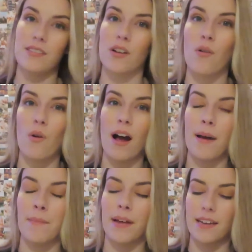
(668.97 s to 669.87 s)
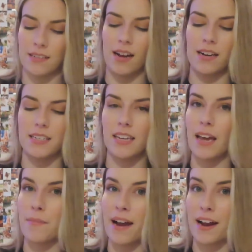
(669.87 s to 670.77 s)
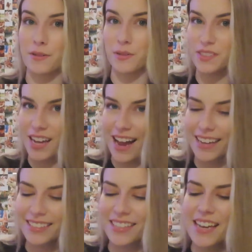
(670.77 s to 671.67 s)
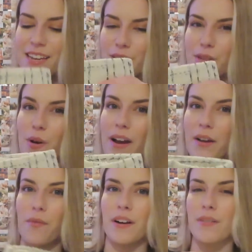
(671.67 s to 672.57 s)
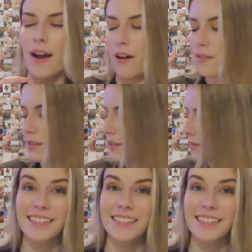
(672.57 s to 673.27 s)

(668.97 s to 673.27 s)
so I'm excited to get my actual size so I can wear it around.